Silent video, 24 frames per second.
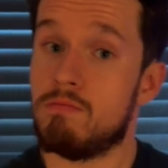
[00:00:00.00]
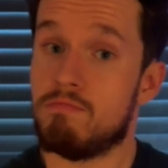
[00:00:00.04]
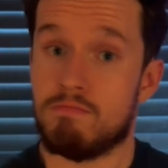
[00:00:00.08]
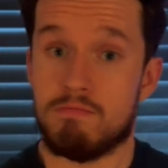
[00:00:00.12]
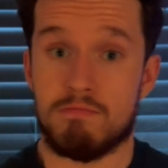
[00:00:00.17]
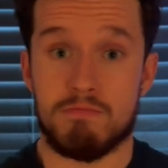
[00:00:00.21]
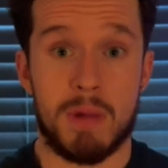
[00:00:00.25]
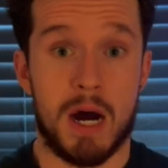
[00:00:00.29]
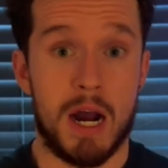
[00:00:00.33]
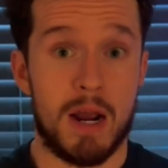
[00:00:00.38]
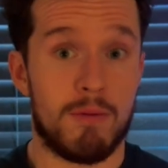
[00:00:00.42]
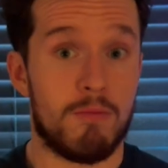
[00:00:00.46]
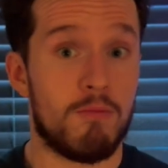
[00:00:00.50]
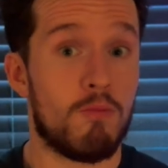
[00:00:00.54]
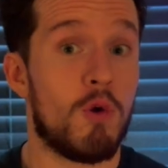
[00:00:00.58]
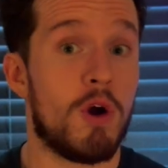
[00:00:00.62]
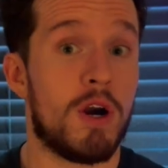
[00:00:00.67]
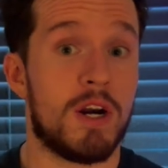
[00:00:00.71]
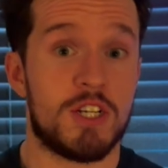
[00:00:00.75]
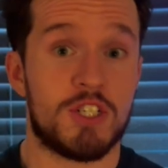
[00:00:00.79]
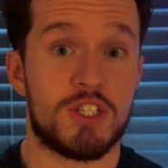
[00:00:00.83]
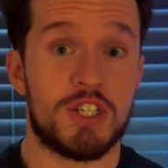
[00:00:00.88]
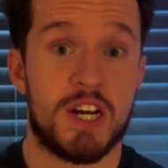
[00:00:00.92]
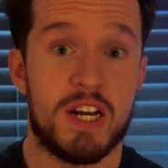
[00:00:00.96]
you might want
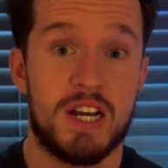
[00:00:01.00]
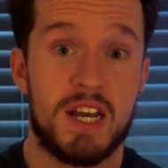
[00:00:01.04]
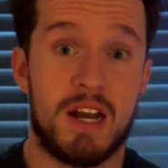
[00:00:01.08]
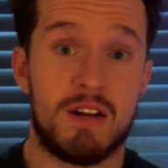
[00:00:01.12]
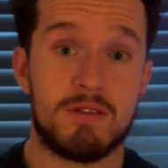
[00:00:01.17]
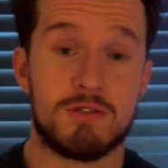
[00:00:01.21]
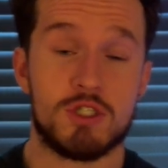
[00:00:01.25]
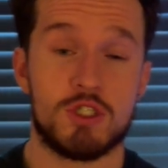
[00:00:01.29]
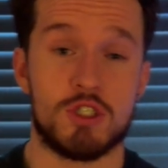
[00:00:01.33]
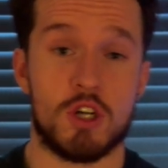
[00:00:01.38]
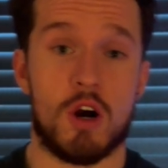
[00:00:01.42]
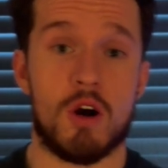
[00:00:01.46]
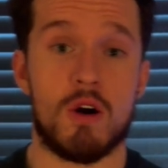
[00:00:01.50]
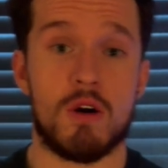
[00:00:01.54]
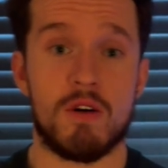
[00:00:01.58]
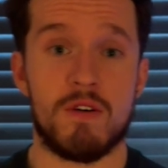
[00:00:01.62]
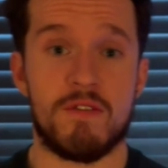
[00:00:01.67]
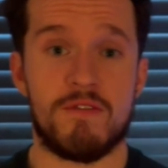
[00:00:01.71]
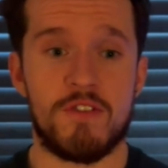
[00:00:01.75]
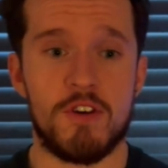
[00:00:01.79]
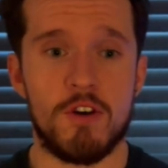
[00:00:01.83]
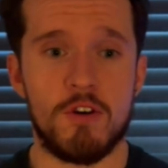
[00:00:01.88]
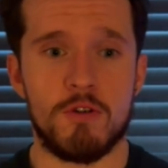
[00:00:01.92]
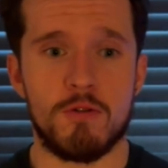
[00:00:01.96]
to check out Stronger
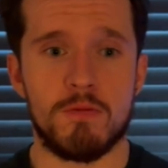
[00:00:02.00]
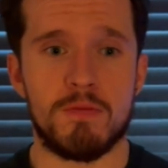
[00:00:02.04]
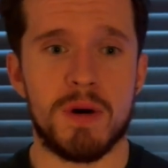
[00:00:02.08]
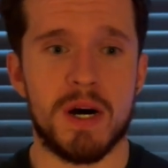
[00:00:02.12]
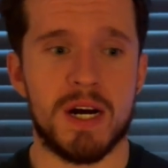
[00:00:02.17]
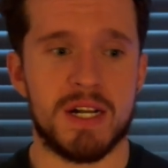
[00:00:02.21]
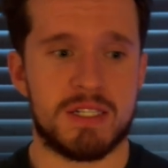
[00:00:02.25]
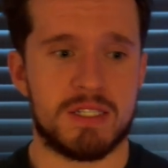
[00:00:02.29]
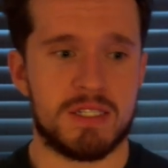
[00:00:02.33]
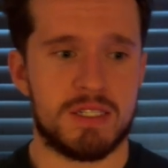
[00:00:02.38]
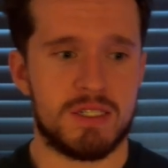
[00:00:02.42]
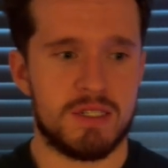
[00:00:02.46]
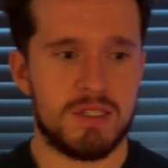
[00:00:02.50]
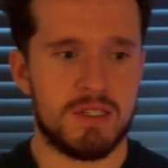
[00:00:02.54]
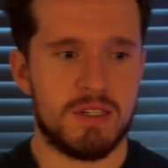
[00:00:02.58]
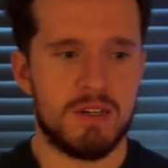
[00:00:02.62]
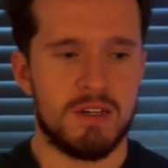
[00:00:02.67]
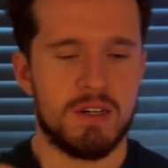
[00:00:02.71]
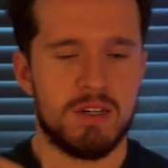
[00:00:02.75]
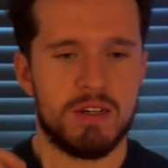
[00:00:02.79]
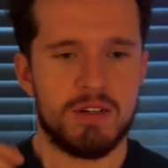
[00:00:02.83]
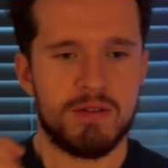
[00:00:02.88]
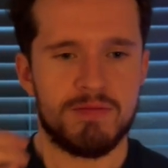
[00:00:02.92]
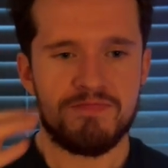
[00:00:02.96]
With You. But
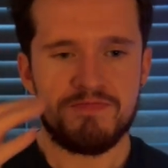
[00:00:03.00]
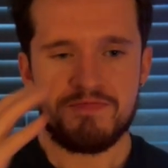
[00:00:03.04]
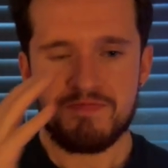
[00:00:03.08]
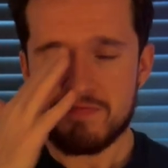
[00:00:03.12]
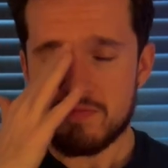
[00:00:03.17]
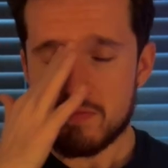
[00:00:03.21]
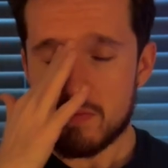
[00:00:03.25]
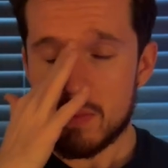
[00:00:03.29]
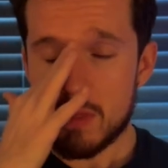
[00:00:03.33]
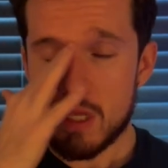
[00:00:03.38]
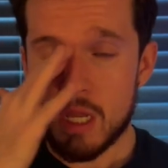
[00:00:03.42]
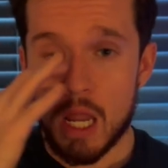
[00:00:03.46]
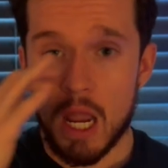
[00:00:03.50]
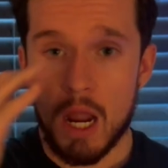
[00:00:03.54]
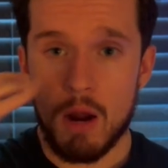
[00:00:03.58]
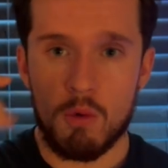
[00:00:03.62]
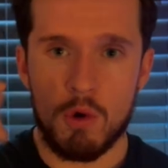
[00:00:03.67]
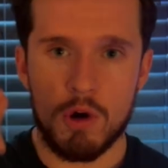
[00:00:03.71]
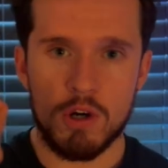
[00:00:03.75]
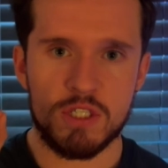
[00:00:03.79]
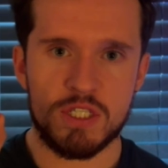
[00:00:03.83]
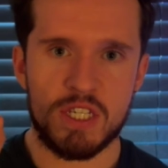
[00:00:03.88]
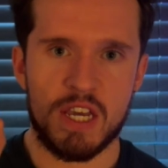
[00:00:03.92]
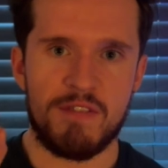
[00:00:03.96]
I
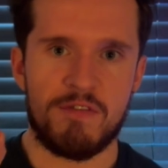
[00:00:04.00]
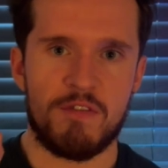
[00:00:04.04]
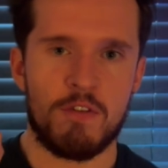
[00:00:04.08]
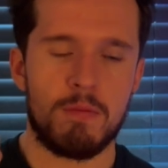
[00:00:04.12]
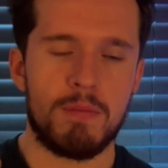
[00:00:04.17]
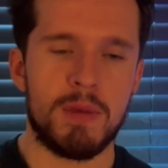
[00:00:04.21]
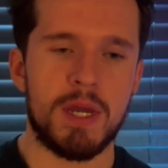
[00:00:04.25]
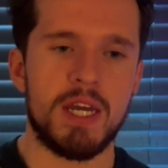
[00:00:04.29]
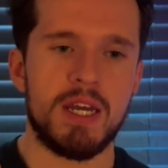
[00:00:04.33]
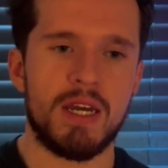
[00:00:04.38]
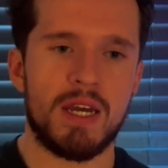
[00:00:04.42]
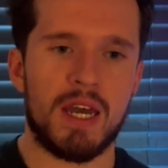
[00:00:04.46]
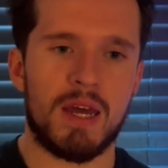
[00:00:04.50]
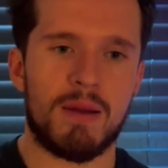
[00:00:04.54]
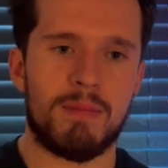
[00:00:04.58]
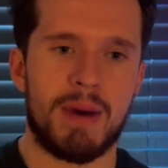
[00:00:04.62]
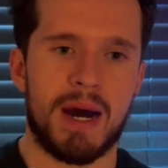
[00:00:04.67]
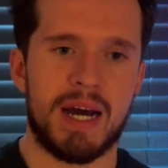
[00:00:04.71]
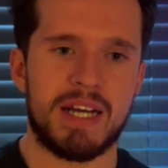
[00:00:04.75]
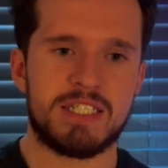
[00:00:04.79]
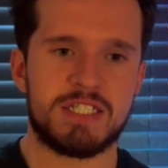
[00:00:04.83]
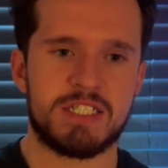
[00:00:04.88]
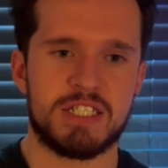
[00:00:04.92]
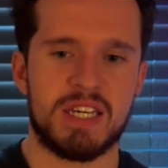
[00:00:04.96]
will say for me and
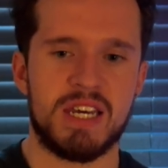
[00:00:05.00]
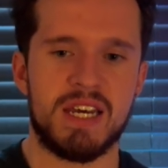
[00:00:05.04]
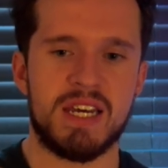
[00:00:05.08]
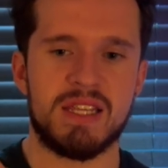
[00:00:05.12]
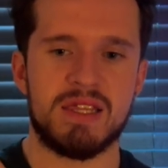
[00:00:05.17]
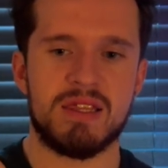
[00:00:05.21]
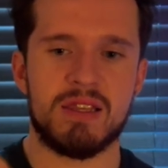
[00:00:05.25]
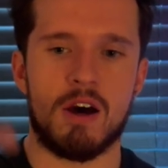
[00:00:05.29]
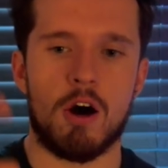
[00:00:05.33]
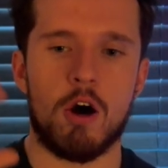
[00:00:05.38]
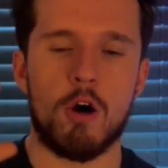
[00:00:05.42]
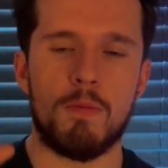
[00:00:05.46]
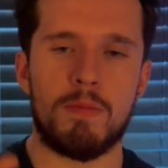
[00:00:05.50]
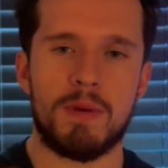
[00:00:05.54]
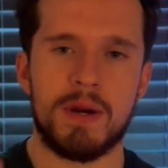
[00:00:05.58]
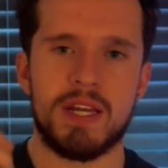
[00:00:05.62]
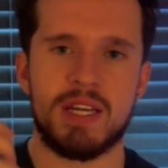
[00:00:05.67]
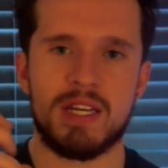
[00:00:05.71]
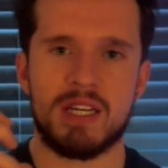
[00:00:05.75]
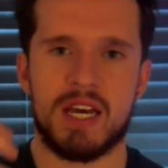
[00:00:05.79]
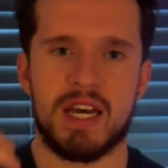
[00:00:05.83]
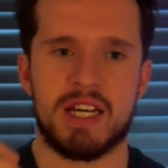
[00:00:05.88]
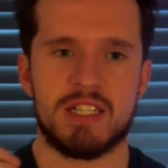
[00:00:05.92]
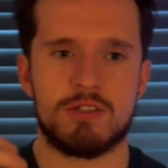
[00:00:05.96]
my skin, the
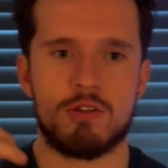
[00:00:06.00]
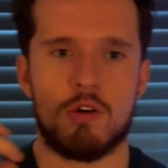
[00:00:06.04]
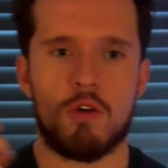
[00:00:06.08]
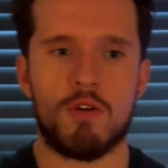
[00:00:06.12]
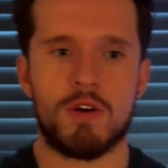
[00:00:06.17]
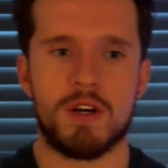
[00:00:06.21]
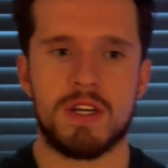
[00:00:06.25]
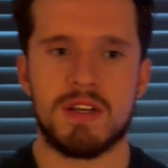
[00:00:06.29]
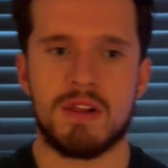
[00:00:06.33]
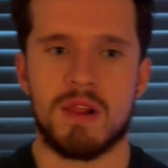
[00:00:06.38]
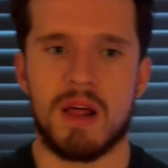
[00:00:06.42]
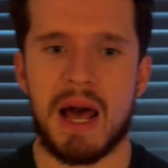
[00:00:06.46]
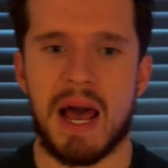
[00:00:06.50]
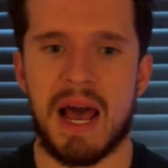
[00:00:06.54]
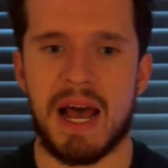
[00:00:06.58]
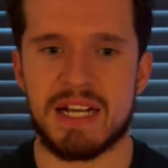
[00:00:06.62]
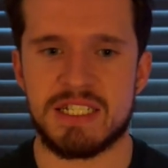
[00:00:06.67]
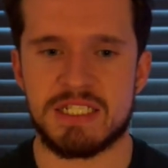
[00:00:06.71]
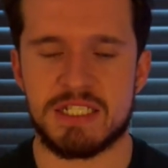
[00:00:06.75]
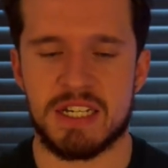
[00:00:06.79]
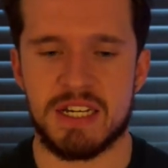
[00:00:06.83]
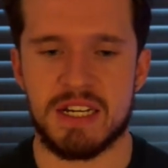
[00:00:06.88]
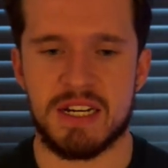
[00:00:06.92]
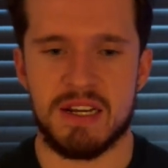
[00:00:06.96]
opening has only
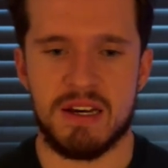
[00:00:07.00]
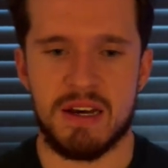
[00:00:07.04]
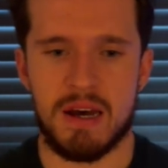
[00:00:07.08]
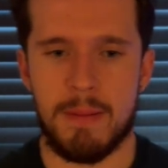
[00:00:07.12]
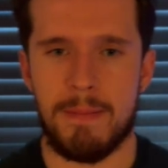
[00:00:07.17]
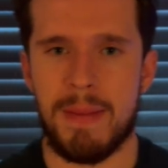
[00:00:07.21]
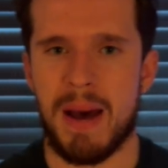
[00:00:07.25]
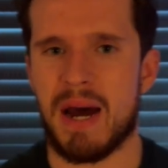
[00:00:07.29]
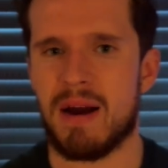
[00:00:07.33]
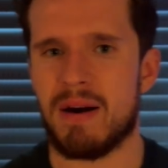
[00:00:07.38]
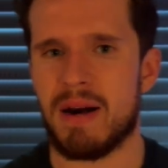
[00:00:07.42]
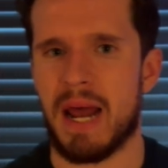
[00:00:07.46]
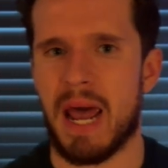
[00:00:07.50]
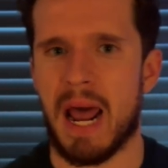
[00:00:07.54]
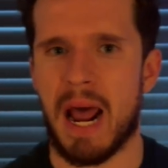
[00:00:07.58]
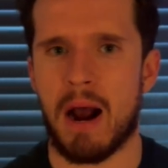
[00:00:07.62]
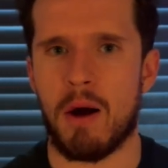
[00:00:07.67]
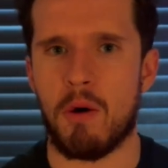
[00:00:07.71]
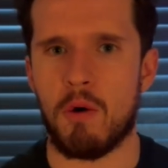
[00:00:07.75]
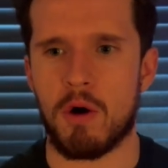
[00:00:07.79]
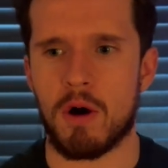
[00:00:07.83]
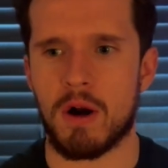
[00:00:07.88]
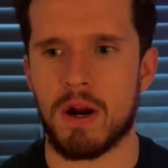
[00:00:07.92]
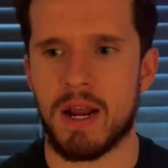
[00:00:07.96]
lasted about an
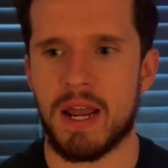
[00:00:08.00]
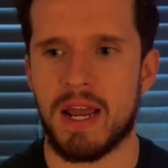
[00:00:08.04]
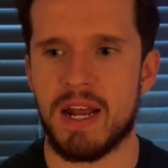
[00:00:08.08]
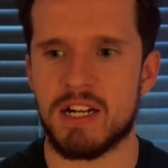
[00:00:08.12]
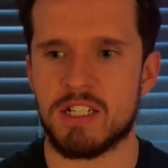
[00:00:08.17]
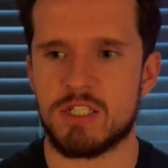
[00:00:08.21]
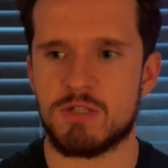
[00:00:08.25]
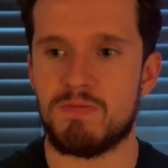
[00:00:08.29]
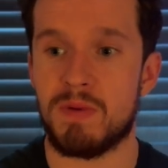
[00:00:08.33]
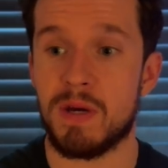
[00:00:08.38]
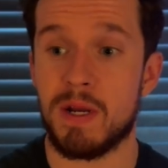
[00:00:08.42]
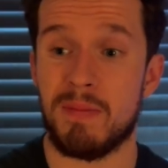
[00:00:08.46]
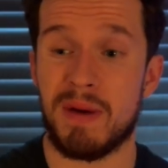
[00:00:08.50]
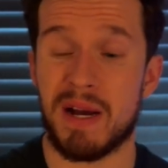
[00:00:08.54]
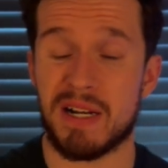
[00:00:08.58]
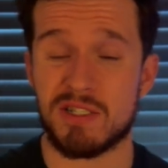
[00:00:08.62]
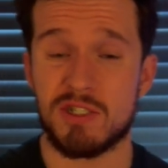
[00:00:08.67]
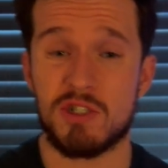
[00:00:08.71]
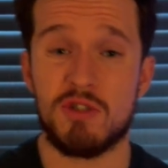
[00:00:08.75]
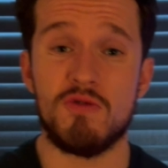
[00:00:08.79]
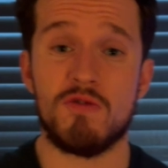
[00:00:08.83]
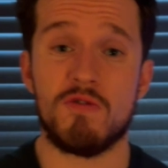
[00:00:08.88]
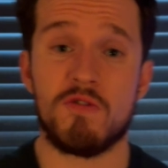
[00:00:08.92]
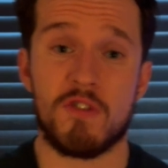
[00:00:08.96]
hour, and it's been about
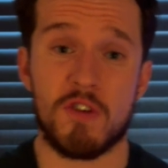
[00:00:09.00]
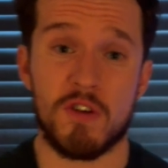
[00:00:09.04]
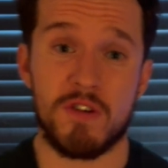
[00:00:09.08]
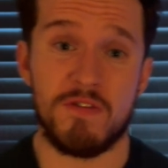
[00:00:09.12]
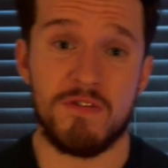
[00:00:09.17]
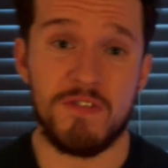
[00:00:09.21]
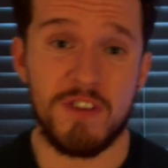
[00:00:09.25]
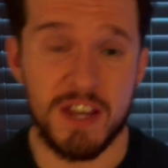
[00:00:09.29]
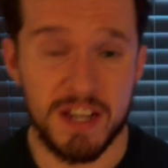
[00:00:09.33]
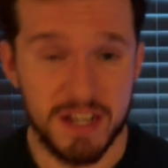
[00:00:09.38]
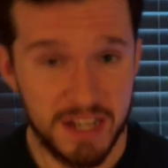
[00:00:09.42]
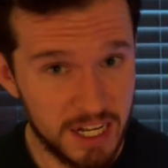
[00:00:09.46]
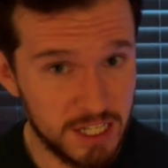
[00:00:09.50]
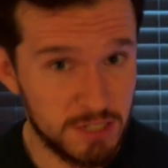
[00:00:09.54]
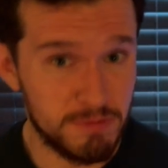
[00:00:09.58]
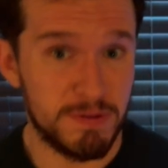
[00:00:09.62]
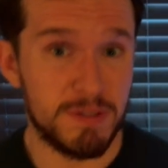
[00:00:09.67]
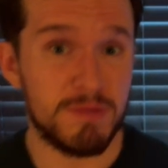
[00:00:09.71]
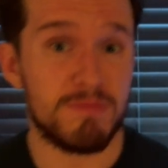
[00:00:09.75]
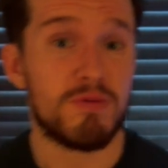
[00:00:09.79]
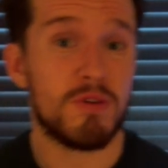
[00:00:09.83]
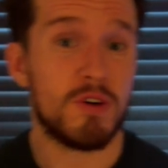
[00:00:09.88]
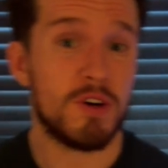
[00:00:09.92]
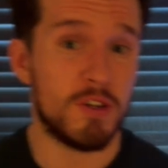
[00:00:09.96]
2 to 3 feet. That's
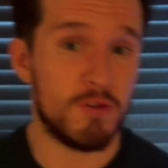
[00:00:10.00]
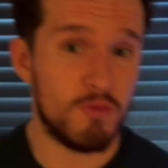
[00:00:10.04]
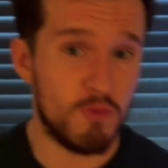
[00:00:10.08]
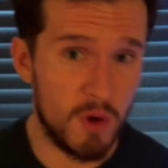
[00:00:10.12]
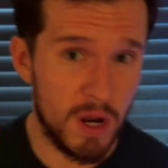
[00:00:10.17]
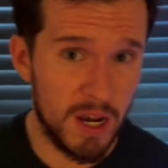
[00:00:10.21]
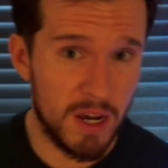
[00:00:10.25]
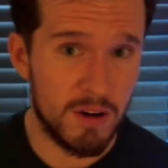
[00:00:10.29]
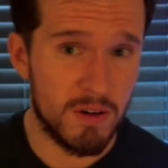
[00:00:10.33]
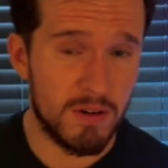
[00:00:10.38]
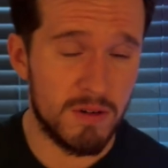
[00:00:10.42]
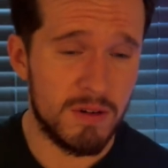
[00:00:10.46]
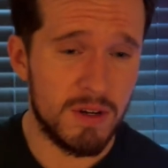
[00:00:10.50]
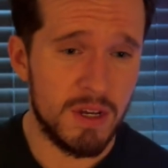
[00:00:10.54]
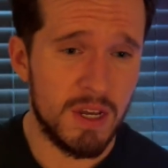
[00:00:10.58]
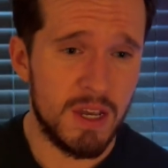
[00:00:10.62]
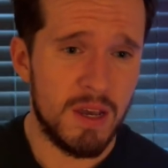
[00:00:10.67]
been pretty well.